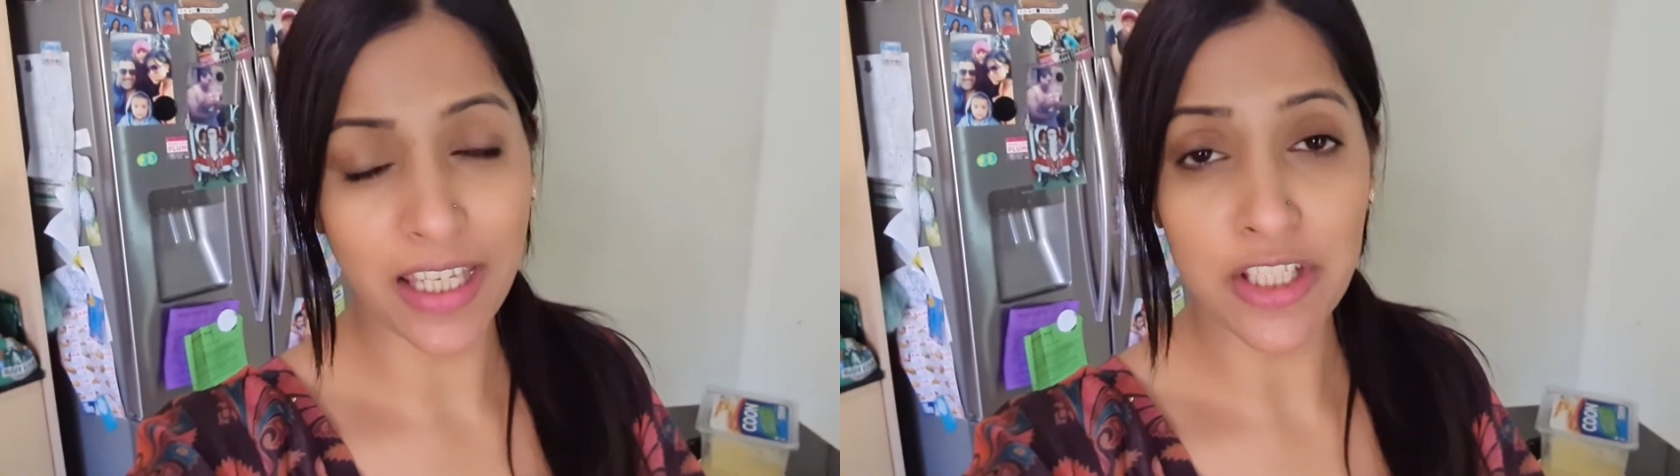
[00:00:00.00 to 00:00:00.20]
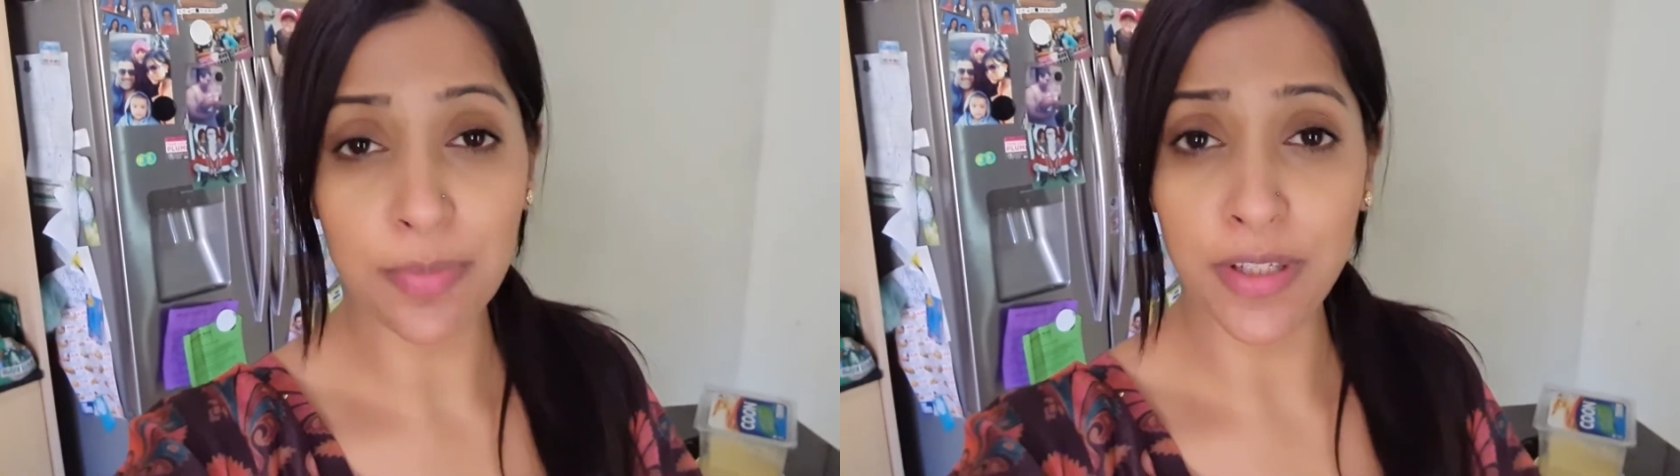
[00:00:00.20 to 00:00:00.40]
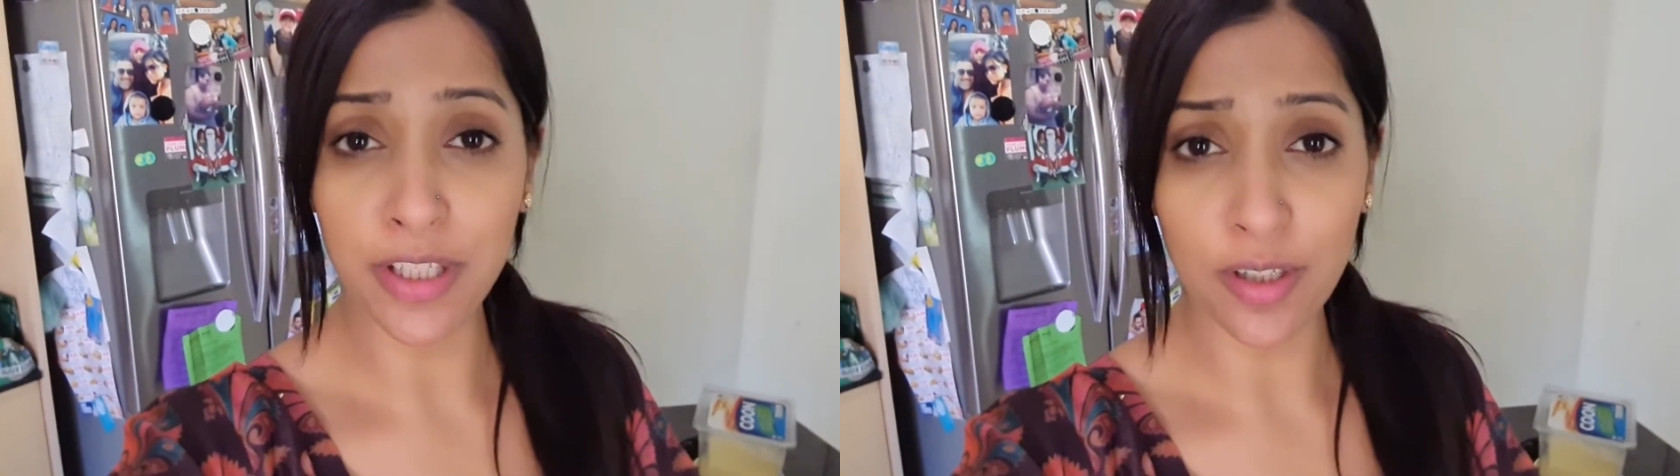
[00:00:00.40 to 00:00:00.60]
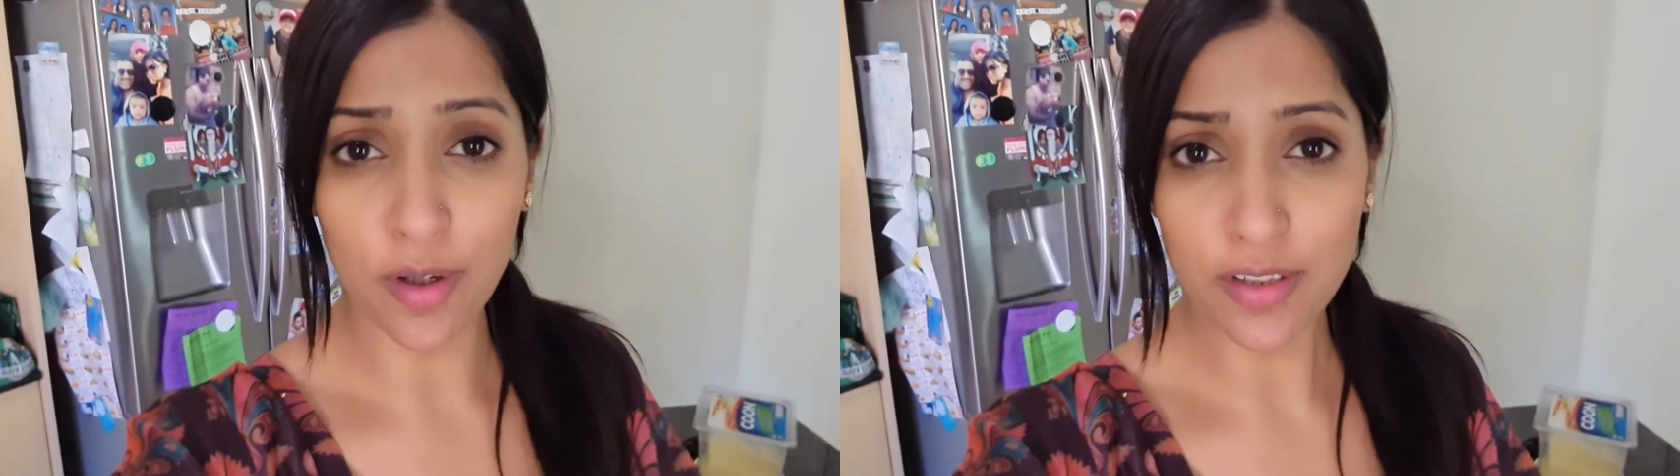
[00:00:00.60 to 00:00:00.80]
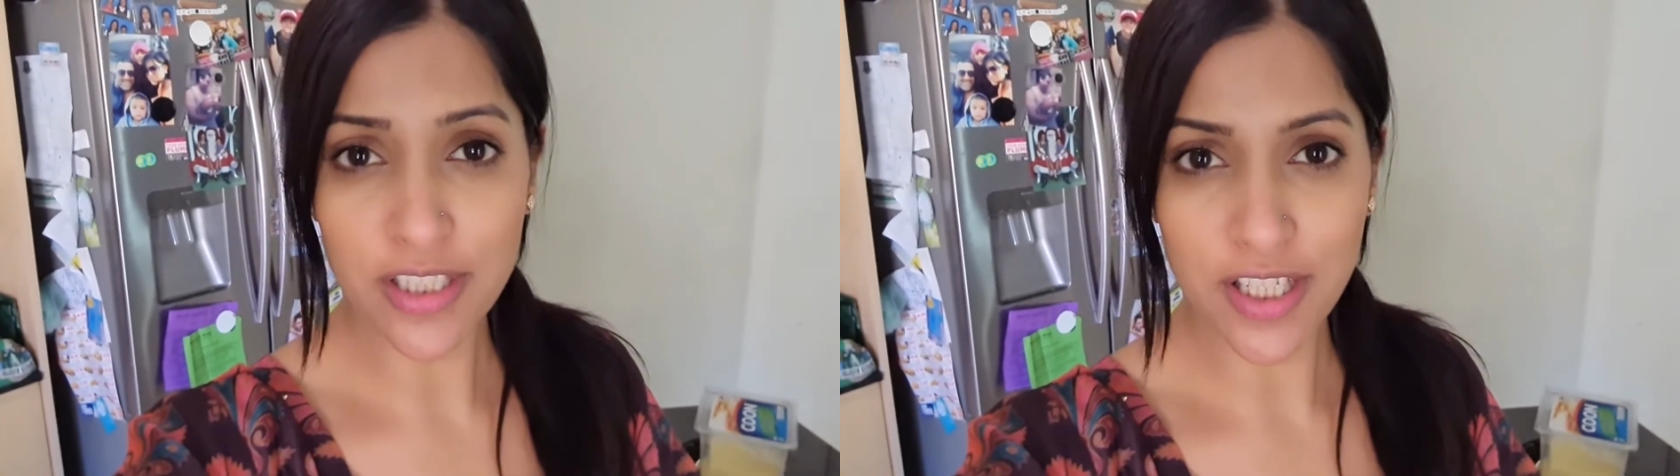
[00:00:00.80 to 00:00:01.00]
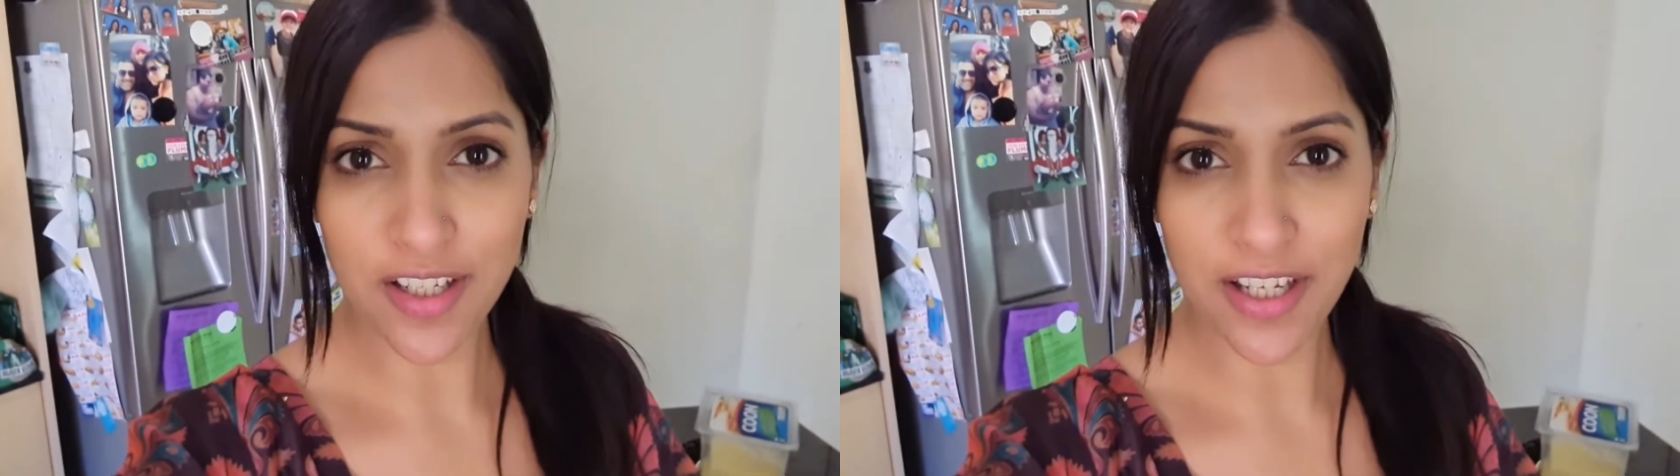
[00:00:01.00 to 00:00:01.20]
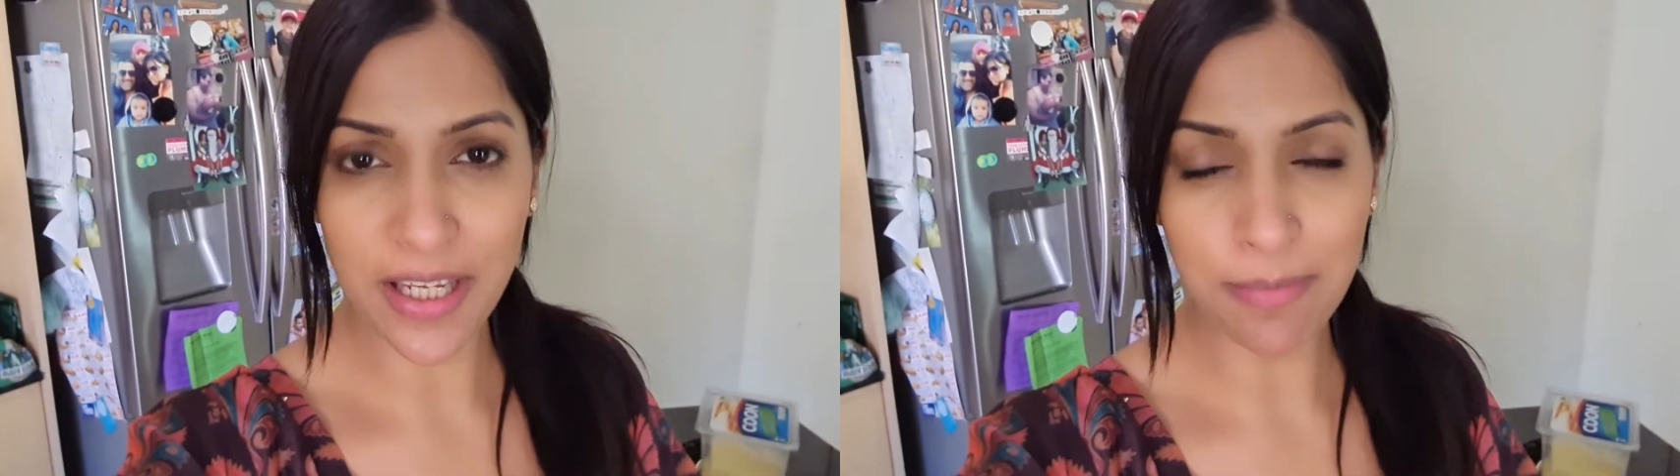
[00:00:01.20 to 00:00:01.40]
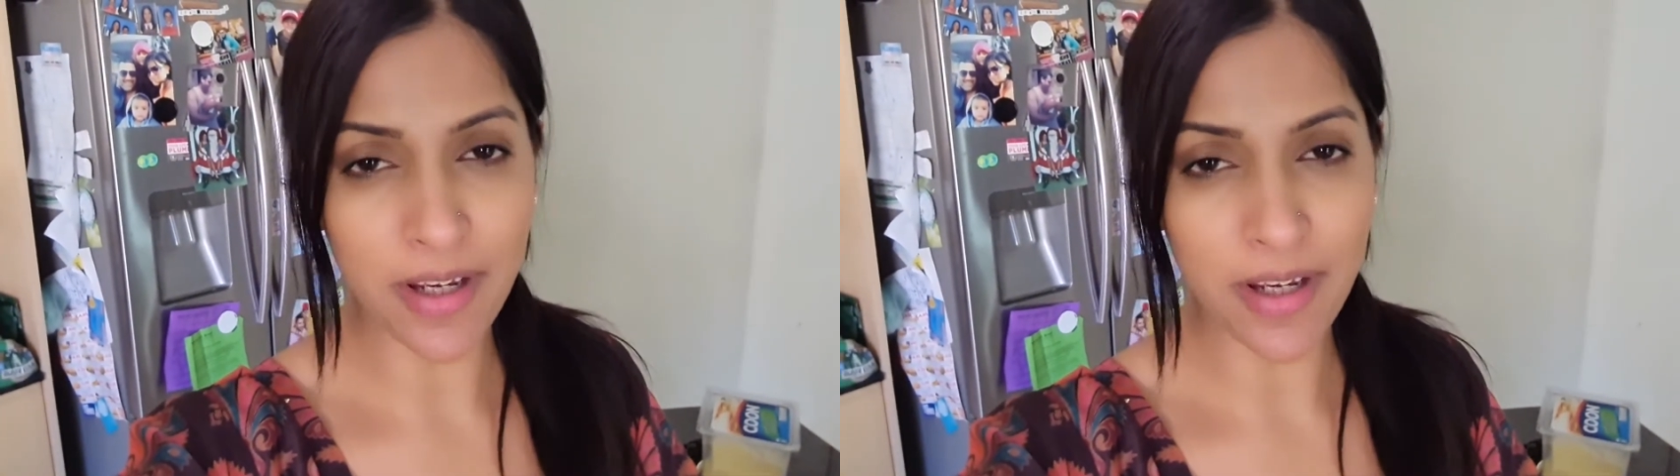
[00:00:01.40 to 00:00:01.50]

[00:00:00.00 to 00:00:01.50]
It's been a long time.